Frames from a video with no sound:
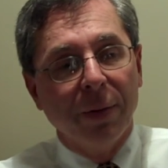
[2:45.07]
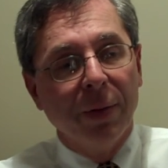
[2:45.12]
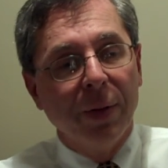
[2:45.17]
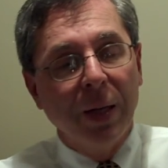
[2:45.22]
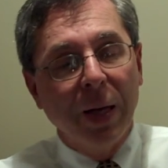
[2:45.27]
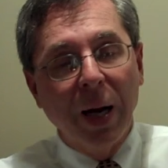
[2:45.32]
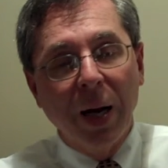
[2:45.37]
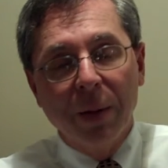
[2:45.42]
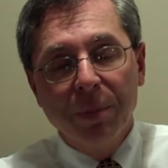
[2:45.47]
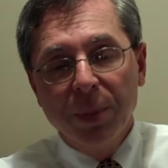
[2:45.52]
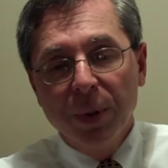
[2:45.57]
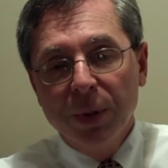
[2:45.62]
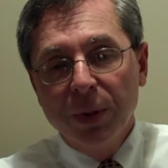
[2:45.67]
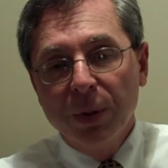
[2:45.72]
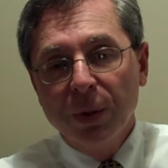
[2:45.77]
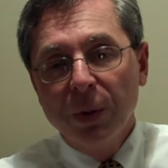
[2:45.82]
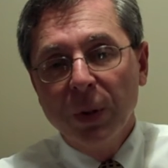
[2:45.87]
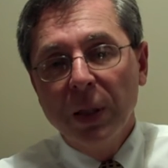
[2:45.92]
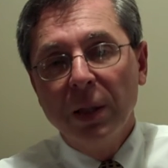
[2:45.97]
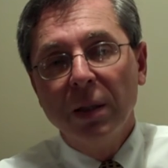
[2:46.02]
The
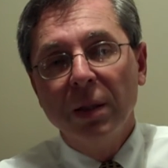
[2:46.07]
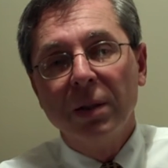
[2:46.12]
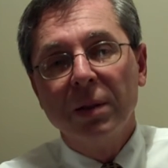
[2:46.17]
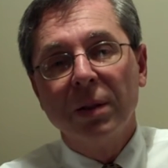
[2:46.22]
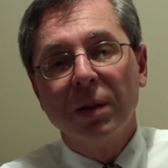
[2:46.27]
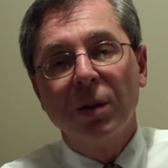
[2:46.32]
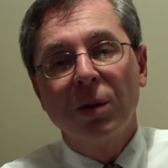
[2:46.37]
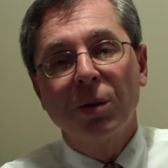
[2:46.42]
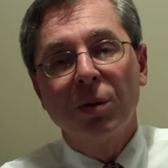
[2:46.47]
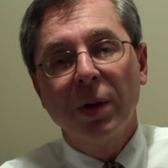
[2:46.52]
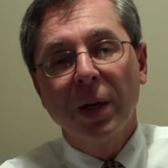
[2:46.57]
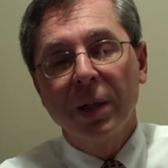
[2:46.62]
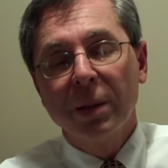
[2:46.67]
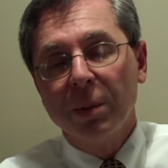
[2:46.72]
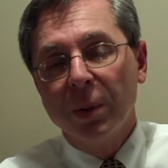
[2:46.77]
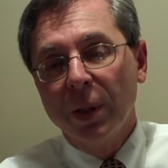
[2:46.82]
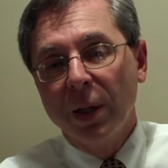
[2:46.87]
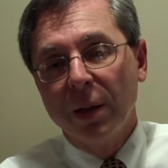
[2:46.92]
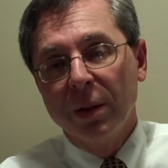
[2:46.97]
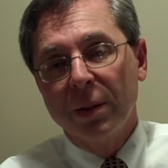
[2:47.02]
opportunity is
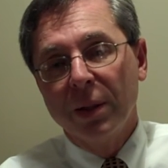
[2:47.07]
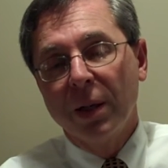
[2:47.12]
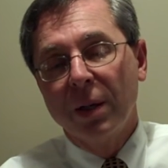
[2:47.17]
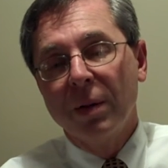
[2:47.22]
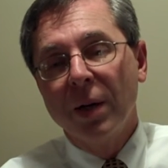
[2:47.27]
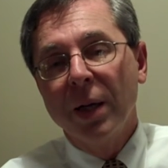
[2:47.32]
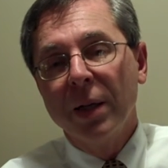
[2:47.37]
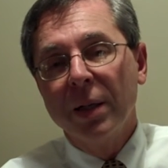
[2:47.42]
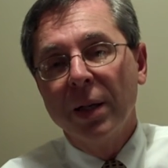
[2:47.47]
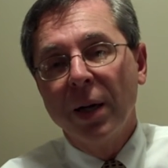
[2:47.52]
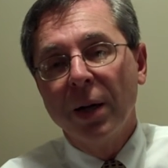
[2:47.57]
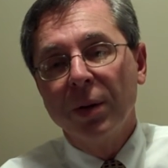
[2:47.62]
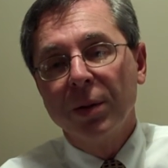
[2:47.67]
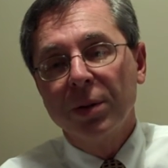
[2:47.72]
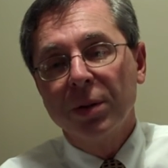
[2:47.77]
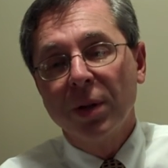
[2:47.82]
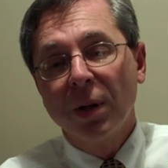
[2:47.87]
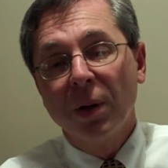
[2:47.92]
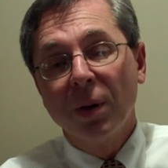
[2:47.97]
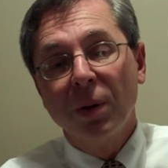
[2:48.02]
incredible out there right now,
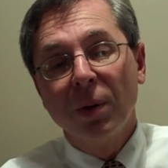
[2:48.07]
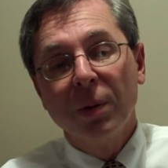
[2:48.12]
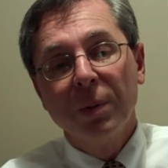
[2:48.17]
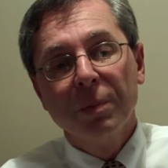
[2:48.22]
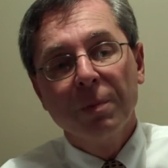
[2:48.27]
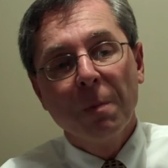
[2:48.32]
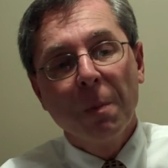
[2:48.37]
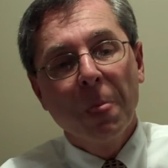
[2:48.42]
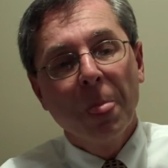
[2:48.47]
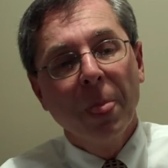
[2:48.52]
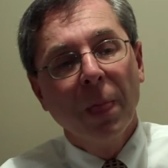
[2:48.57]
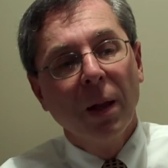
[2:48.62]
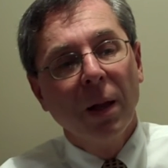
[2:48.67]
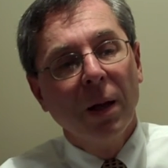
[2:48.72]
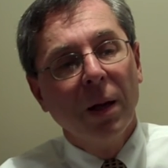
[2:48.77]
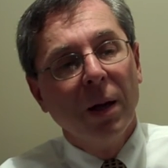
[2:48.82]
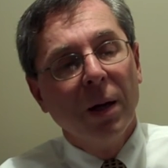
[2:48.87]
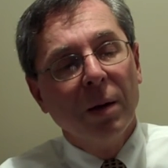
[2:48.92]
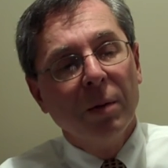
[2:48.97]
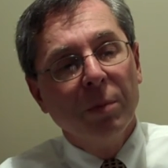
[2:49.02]
so
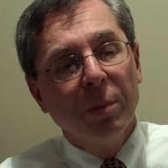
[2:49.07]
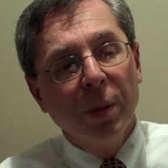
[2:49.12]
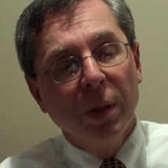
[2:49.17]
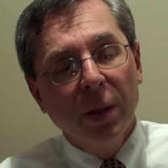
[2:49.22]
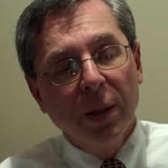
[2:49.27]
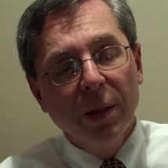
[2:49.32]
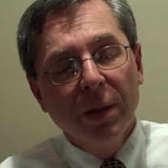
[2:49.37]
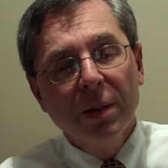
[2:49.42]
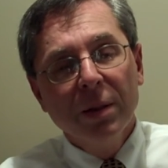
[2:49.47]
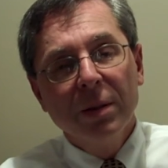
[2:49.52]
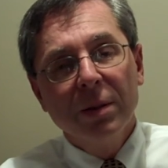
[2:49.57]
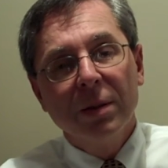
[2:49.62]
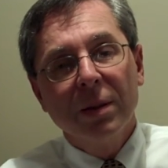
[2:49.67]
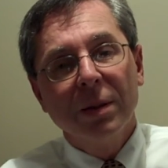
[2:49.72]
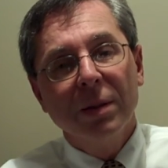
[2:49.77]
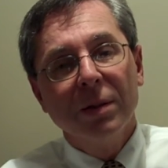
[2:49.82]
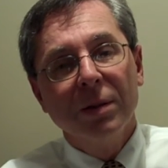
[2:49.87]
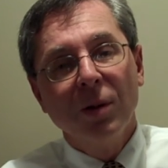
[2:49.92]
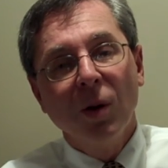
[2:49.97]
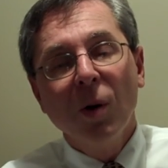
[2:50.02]

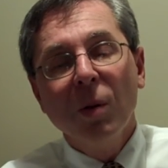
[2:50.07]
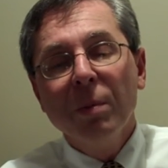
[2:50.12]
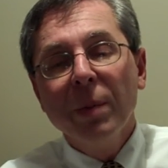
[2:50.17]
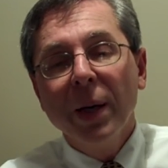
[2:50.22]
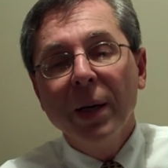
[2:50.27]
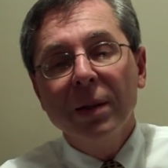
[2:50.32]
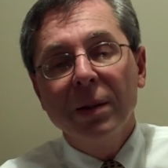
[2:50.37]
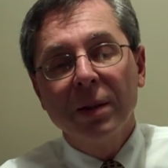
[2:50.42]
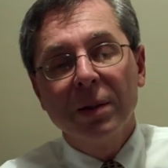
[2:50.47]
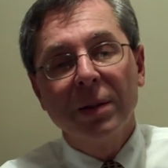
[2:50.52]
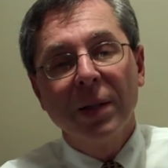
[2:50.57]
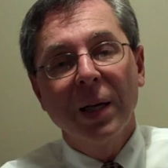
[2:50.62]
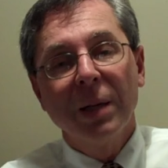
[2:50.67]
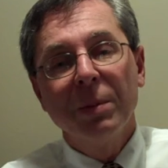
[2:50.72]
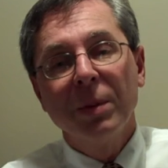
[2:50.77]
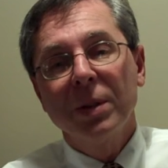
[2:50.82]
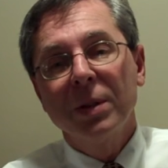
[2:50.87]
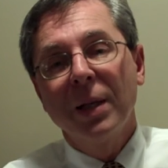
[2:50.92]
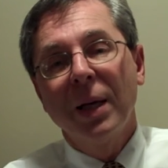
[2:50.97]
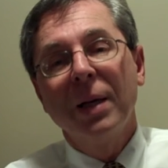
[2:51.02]
please don't make the
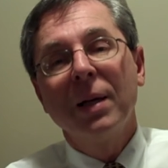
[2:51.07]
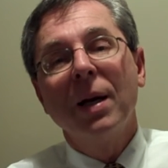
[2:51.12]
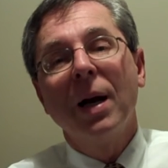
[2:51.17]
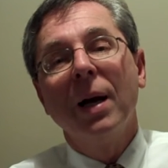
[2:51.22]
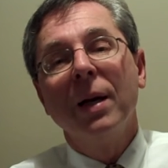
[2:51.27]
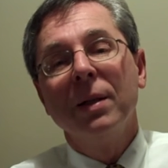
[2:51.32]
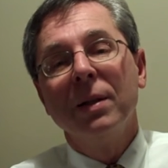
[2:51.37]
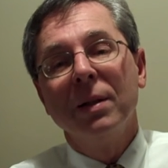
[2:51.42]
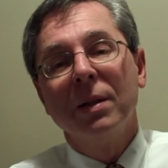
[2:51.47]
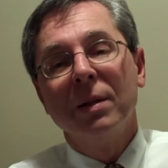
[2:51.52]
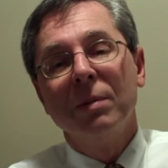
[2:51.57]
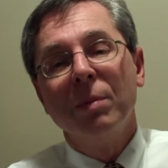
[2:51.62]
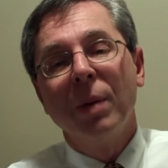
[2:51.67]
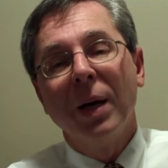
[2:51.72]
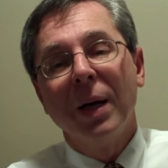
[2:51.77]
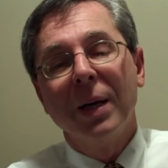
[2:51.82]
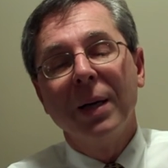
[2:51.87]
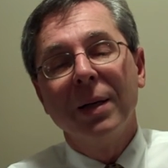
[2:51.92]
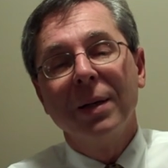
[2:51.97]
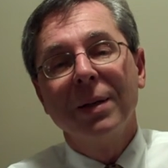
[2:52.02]
same mistake I did
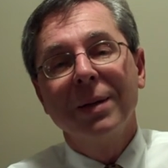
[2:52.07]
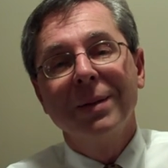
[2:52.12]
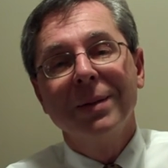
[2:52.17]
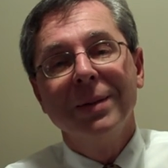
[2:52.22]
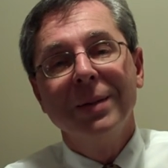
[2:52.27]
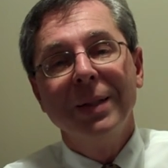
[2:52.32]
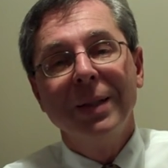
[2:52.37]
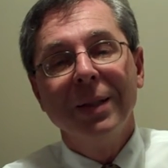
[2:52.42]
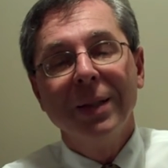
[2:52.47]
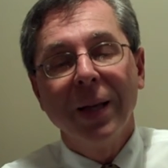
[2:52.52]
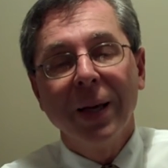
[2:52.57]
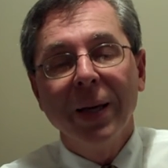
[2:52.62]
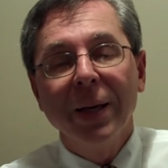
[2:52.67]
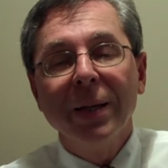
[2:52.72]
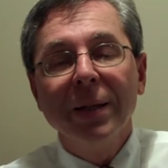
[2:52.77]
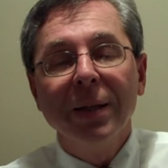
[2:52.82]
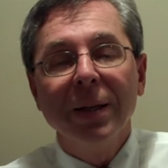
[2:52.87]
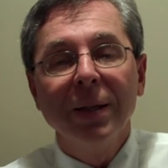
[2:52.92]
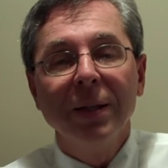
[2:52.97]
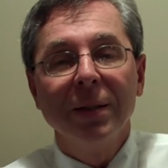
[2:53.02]
by
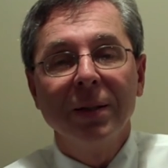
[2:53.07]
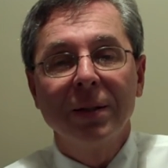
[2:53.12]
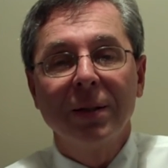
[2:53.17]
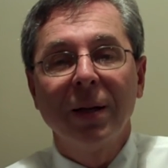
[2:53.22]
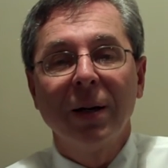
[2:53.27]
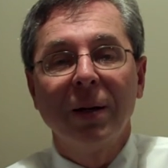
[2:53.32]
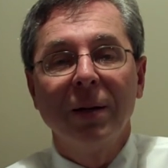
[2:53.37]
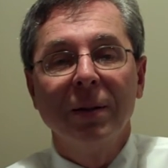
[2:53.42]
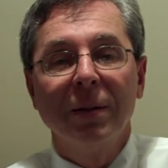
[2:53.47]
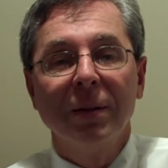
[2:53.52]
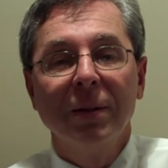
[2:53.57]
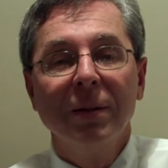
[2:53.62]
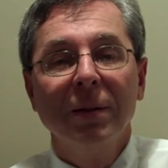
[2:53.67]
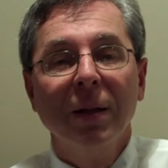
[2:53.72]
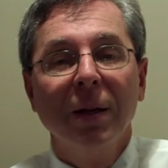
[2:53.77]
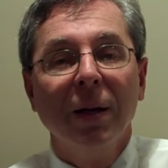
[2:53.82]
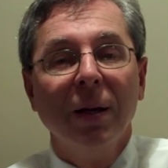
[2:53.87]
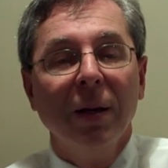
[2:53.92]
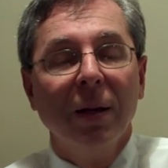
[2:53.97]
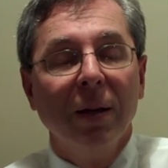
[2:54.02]
delaying getting started.
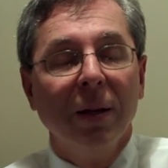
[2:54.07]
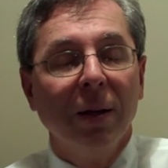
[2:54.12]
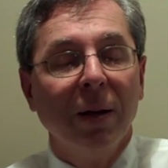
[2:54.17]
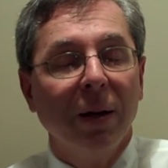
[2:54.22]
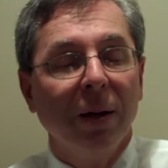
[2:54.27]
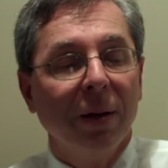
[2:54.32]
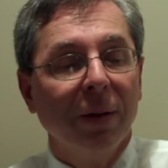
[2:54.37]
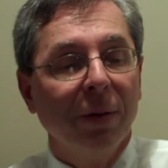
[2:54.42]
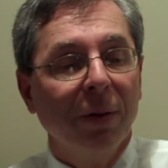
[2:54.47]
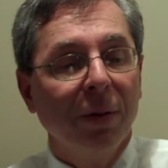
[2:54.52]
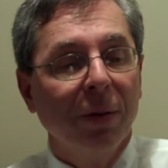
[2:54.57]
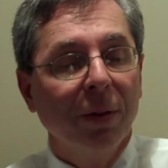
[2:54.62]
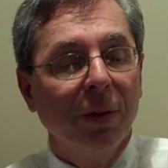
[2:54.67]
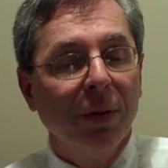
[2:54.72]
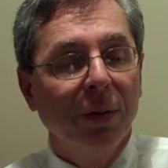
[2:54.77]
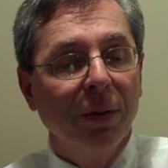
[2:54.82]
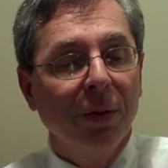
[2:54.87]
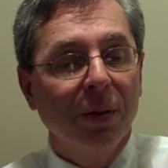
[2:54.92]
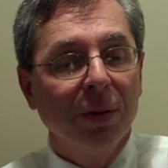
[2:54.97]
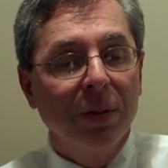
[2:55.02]

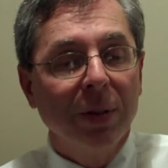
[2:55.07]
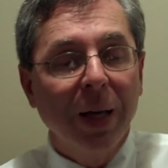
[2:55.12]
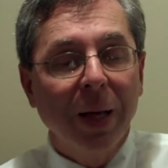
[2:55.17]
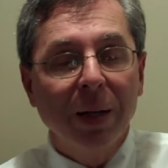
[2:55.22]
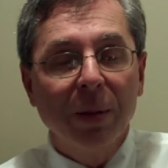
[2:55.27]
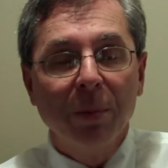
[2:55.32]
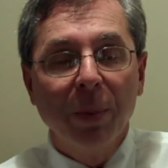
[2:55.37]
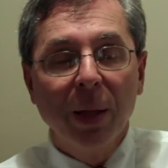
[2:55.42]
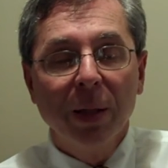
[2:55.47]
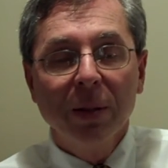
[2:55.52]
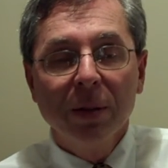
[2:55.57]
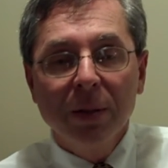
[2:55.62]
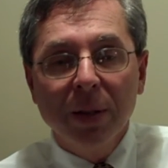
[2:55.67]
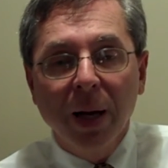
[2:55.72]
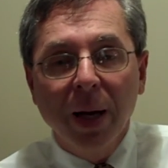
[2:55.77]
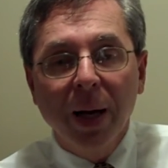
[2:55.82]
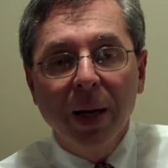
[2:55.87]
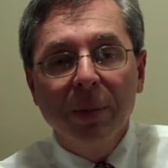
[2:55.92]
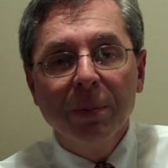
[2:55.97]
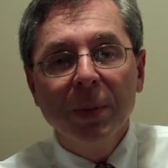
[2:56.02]
There's not a better
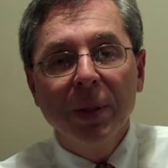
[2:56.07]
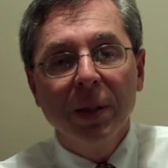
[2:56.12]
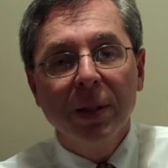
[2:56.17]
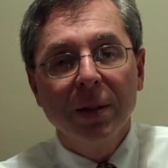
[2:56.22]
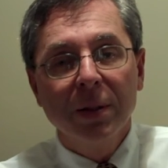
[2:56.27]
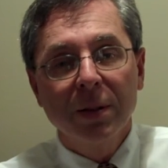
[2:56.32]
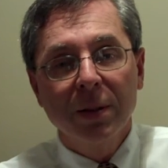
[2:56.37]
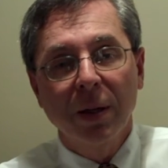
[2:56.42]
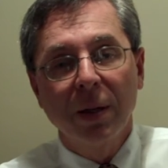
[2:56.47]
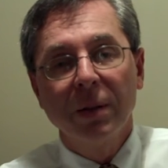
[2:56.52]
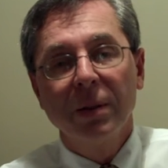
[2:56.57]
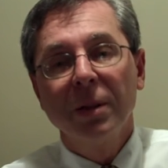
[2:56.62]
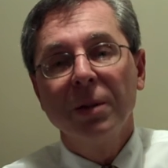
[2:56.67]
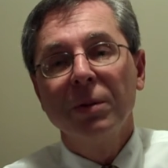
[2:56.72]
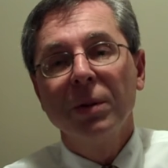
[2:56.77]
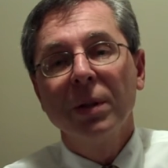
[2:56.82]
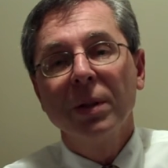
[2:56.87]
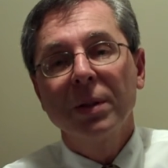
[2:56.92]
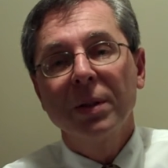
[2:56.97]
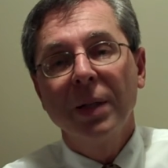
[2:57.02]
time to get started in
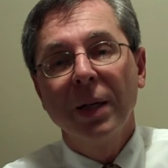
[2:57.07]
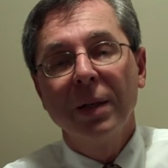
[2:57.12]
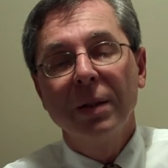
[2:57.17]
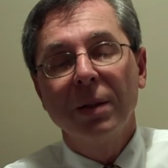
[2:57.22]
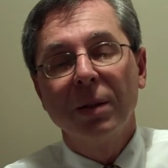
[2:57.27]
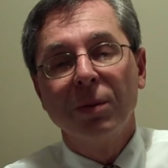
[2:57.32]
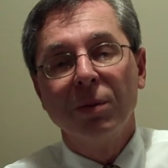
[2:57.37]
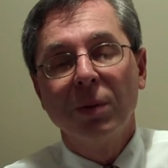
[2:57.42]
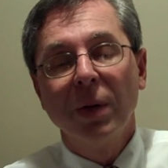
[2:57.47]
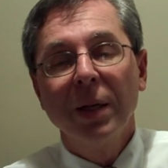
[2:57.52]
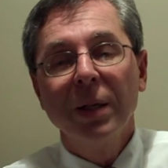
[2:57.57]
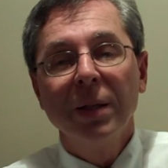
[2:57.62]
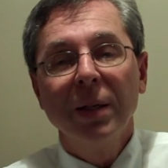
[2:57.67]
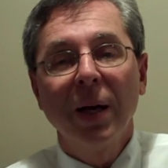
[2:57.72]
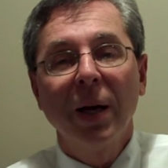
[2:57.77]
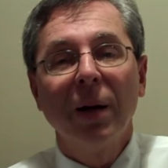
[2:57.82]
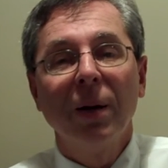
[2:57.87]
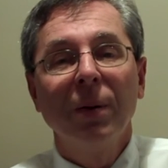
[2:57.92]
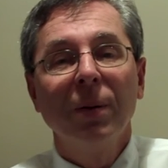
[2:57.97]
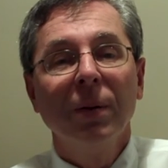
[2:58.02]
real estate than right
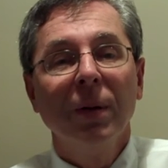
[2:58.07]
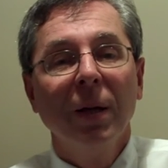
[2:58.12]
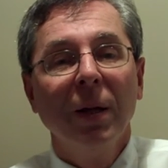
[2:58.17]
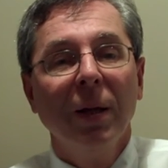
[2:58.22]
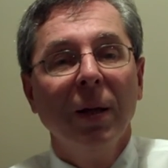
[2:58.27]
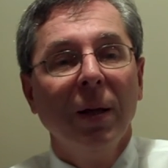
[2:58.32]
now.